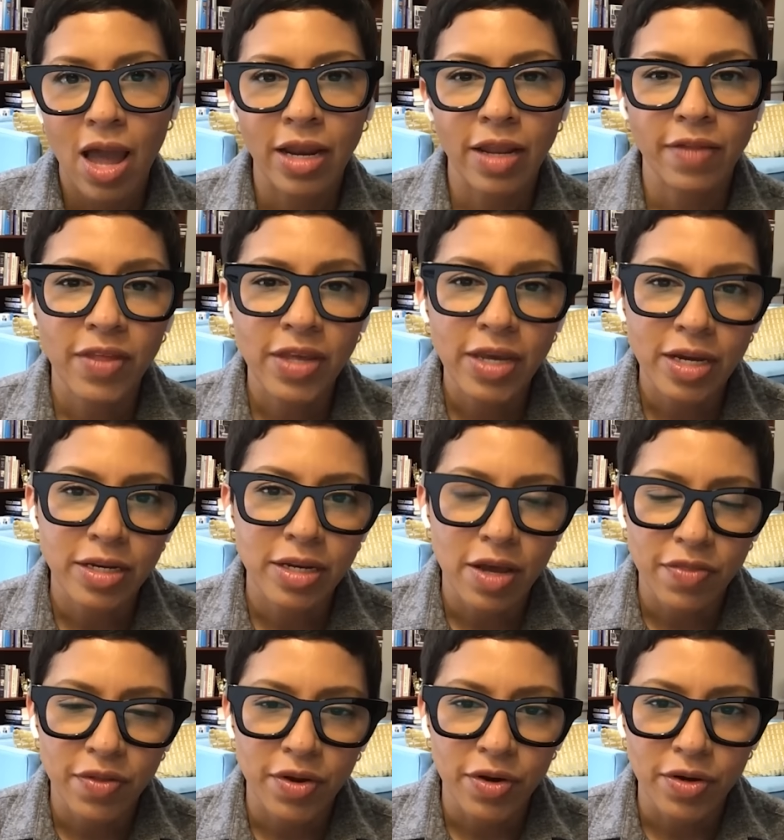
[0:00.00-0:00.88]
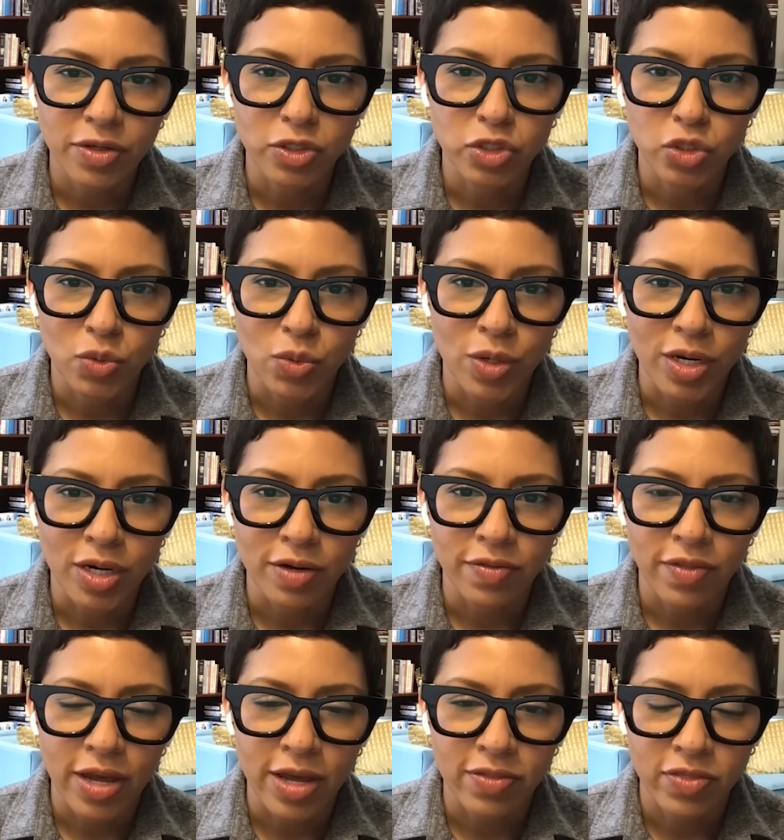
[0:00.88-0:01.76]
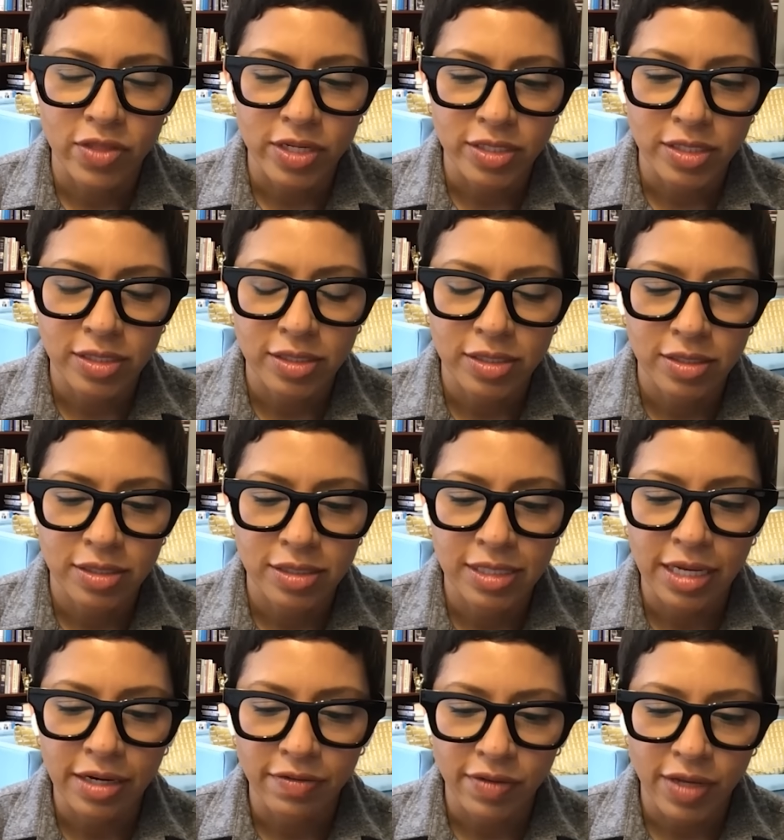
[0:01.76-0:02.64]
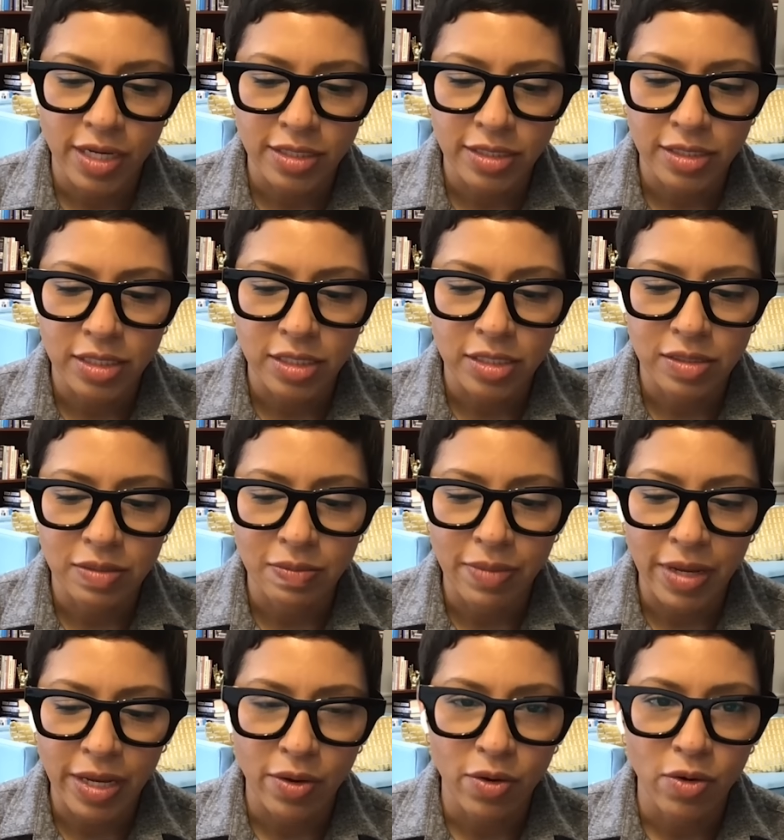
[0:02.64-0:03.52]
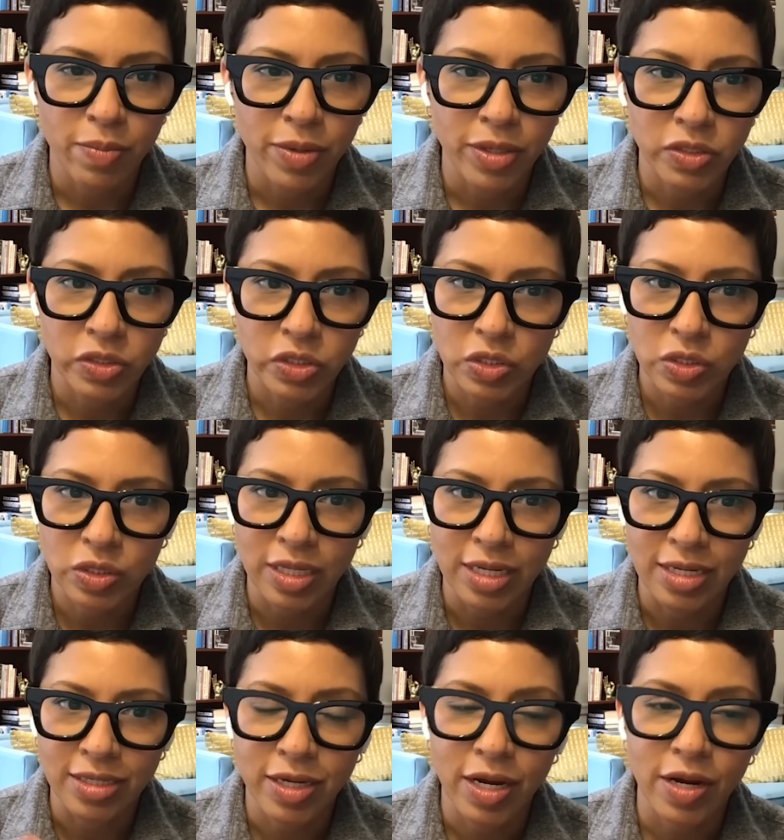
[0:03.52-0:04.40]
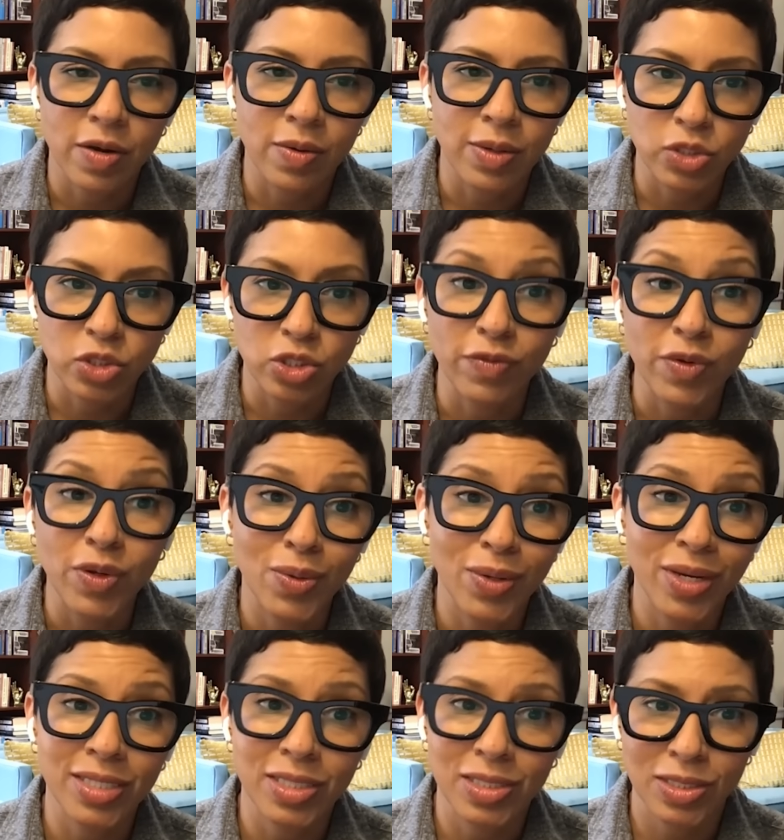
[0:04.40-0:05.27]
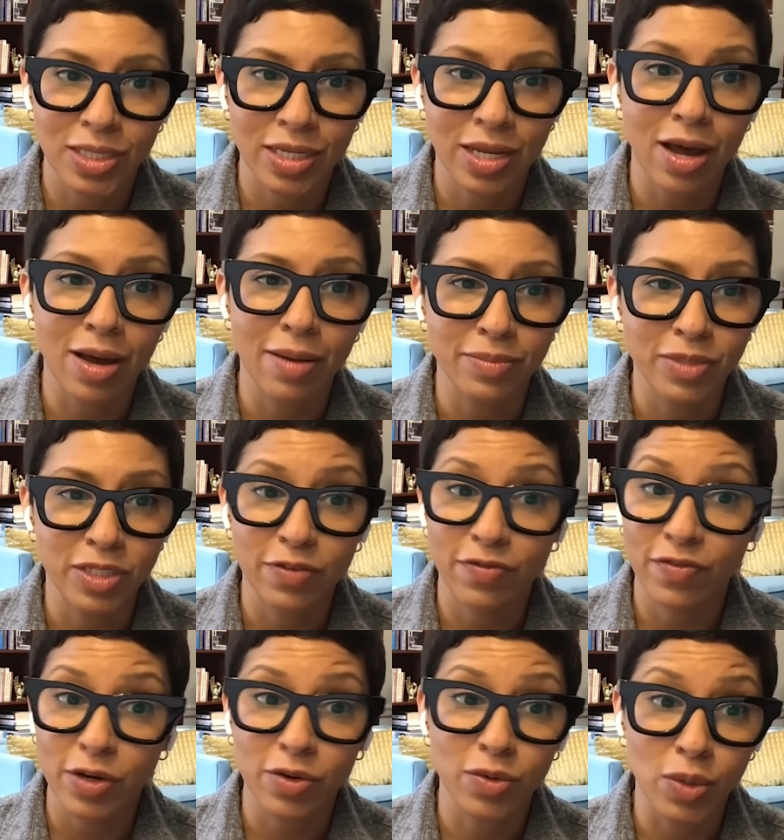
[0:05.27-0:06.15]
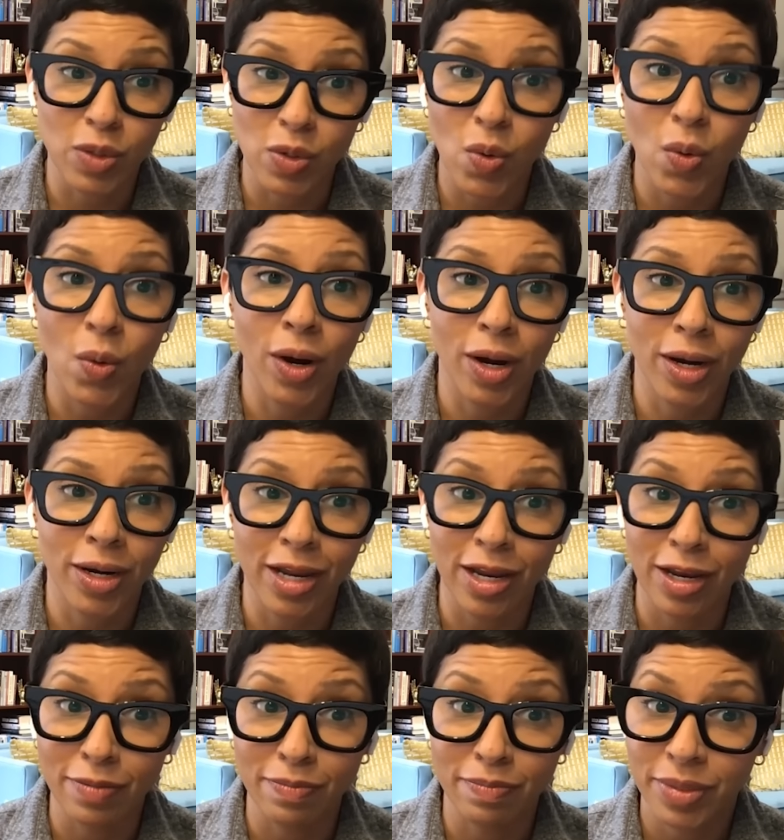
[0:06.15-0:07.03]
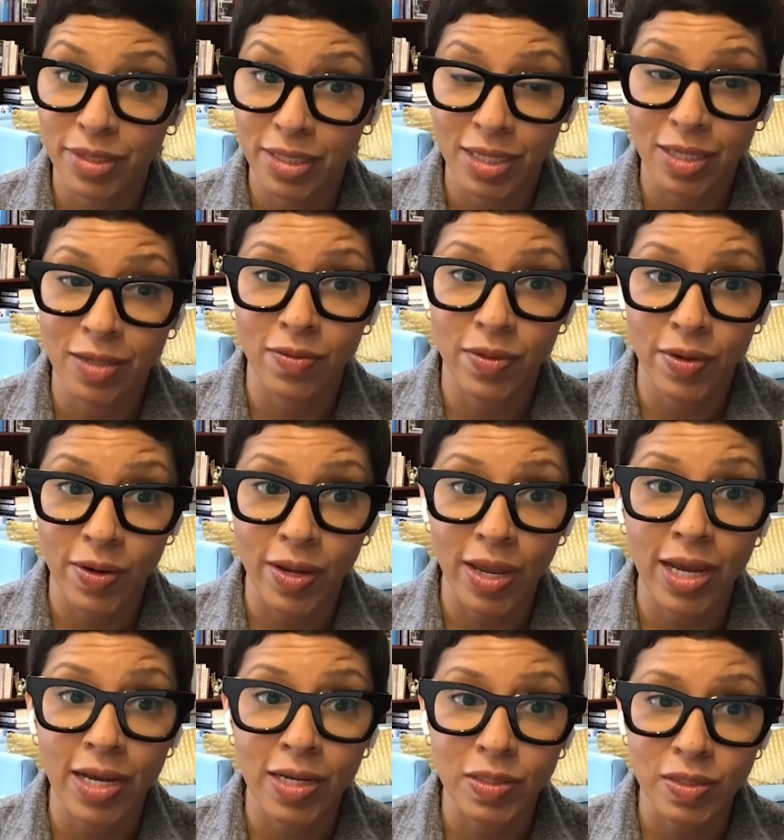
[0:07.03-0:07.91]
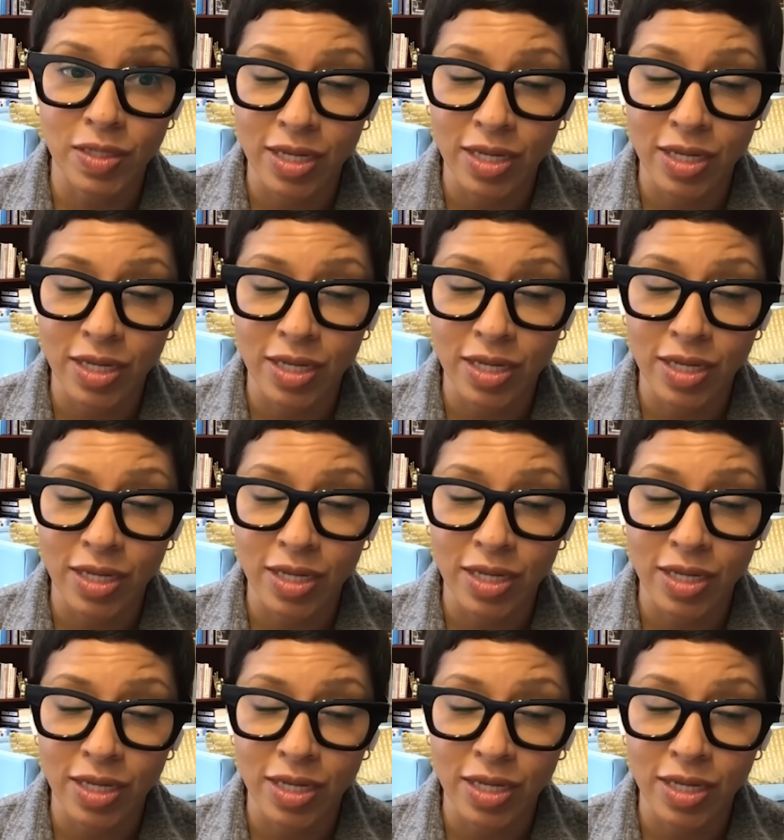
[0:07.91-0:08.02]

And I think another door that this set of cases may open is just the entire question of who gets to come to federal court and plead their case.